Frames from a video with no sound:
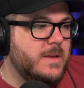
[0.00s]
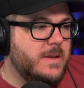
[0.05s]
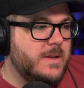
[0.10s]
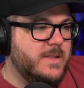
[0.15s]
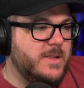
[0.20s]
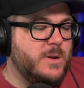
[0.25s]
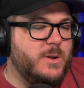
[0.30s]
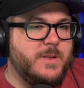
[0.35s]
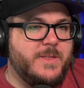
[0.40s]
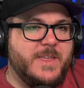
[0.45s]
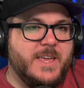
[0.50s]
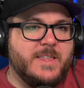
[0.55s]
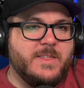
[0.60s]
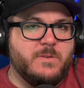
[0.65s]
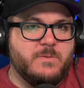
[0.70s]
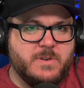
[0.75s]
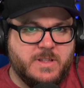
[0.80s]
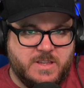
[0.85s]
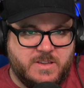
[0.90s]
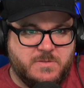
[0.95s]
The only thing that
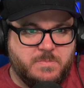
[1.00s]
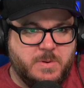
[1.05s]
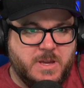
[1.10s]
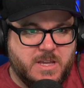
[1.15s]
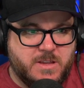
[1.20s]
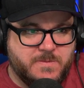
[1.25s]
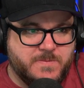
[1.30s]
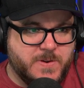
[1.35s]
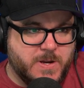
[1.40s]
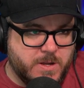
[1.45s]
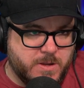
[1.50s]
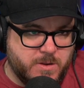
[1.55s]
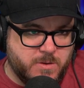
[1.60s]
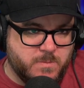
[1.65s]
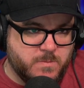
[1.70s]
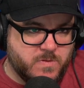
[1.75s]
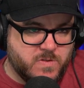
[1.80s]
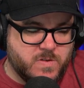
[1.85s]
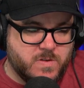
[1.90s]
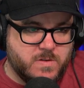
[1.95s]
really speaks
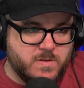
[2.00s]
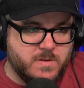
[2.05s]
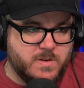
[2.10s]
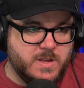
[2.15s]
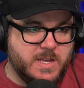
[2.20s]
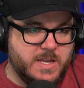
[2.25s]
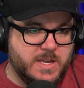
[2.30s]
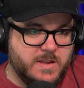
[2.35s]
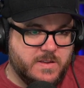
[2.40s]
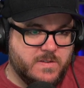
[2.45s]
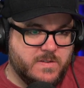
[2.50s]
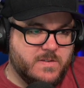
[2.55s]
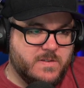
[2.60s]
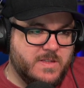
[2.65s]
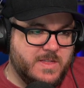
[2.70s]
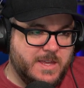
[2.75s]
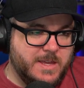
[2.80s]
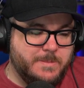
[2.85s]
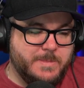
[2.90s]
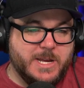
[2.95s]
volumes is
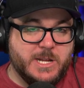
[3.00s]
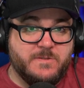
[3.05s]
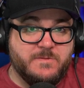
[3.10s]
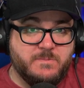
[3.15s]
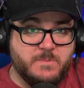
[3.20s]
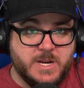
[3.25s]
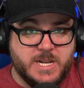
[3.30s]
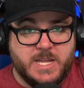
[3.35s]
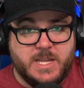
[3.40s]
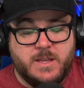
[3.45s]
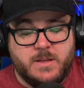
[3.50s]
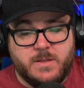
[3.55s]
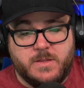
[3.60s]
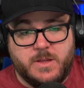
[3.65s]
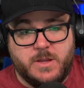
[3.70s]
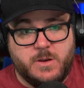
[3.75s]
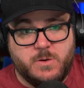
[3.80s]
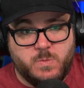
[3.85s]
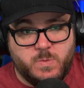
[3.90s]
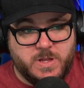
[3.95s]
the amount of money
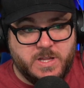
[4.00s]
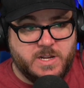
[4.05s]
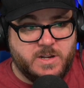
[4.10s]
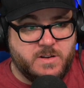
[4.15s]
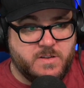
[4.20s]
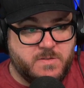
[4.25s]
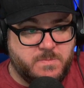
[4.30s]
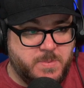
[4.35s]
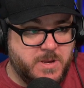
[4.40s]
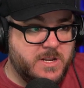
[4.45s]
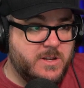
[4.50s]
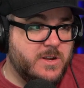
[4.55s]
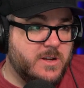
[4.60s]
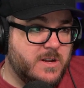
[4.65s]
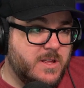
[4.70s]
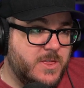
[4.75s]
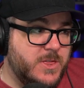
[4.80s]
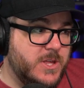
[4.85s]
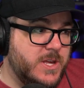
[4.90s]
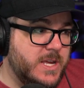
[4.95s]
that you're willing to spend on
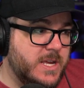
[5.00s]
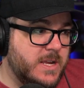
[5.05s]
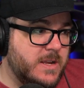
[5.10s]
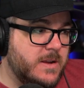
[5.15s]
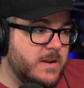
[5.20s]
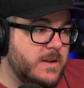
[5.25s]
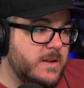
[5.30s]
a thing.